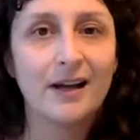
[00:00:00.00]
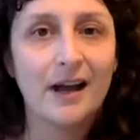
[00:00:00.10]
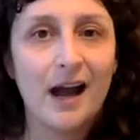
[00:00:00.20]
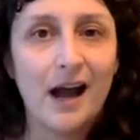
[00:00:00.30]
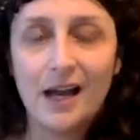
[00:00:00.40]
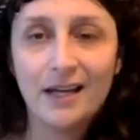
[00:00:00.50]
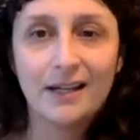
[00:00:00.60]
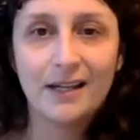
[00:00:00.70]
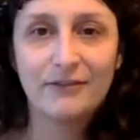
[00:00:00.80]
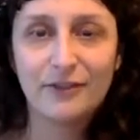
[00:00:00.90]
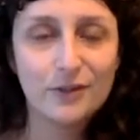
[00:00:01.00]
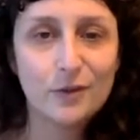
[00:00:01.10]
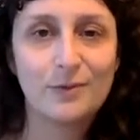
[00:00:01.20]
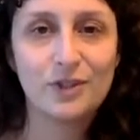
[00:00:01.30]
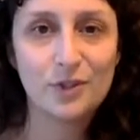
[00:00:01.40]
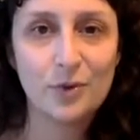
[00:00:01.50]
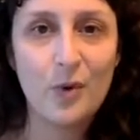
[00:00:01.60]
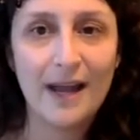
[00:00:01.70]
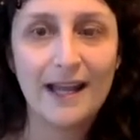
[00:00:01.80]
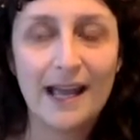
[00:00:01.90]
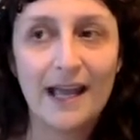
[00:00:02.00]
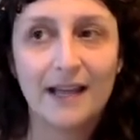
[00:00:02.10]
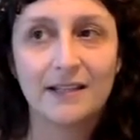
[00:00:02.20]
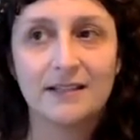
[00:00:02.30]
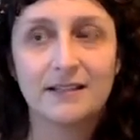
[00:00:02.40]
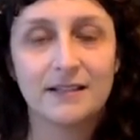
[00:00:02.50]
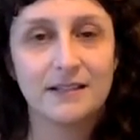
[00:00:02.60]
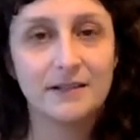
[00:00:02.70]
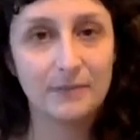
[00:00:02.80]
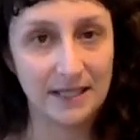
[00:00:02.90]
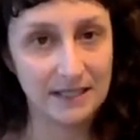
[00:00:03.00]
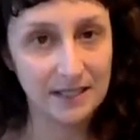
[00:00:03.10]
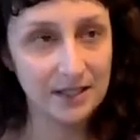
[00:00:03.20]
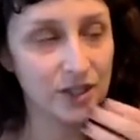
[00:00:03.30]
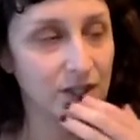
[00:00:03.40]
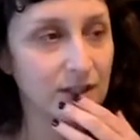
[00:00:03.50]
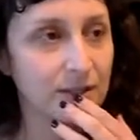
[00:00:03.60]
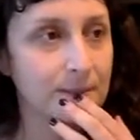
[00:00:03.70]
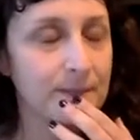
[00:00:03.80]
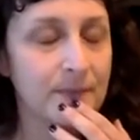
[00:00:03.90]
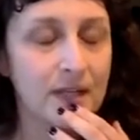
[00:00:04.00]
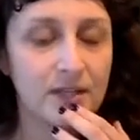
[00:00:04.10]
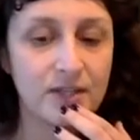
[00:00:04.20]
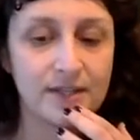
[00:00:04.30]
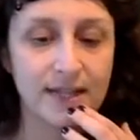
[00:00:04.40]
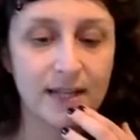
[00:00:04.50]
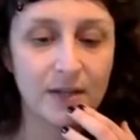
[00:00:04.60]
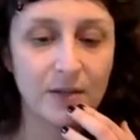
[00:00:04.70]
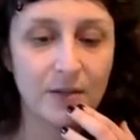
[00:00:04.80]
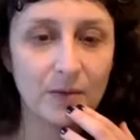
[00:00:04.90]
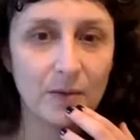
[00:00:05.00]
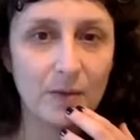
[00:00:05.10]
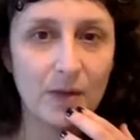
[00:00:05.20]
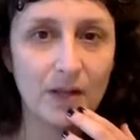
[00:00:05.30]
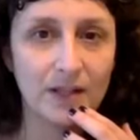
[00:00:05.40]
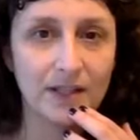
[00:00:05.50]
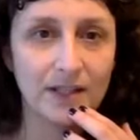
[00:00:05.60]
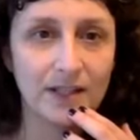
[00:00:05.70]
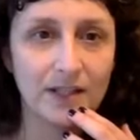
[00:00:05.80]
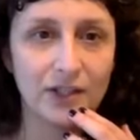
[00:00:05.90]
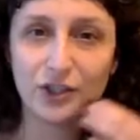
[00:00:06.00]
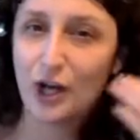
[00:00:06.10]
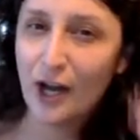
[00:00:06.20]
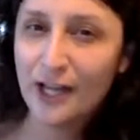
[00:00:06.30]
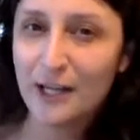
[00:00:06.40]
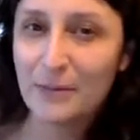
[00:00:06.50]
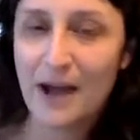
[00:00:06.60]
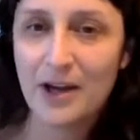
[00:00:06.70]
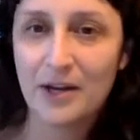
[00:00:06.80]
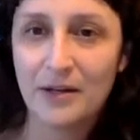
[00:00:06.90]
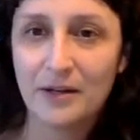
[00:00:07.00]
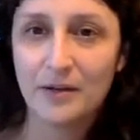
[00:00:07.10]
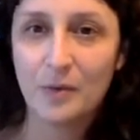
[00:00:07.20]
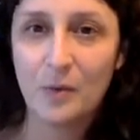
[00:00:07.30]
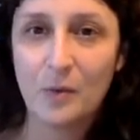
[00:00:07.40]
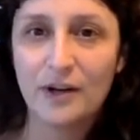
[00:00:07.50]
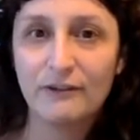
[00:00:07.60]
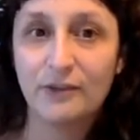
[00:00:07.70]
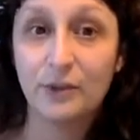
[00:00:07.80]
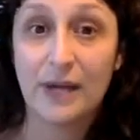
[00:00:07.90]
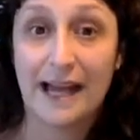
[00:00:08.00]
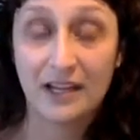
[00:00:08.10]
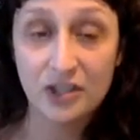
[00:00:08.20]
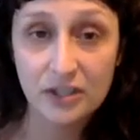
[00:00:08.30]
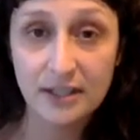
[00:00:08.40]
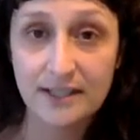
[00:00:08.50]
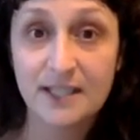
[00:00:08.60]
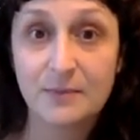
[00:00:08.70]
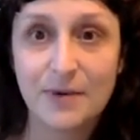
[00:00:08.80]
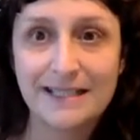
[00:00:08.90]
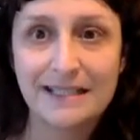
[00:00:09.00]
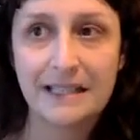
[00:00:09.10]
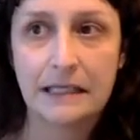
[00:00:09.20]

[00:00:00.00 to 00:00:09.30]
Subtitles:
I feel so much joy. And my teacher, she's like, well, you're talking about it. What if you actually expressed it?